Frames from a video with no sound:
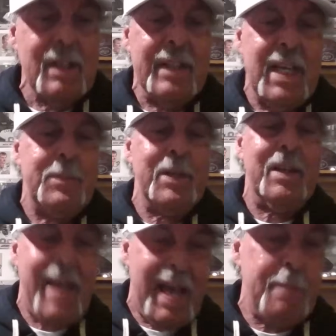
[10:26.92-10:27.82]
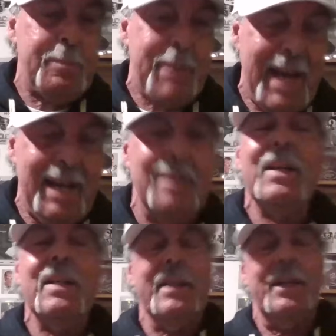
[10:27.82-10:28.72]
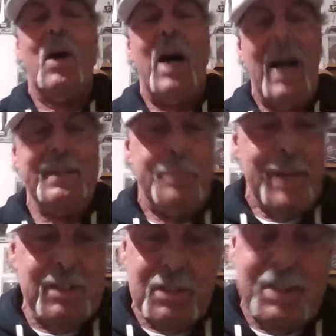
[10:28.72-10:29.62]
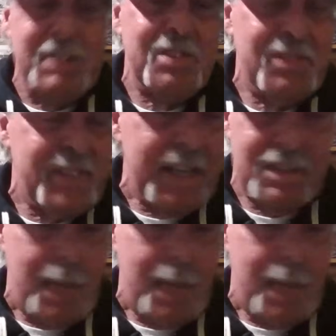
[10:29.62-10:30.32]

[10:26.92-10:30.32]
keeping Campaign, on the bench because he stinks. I mean,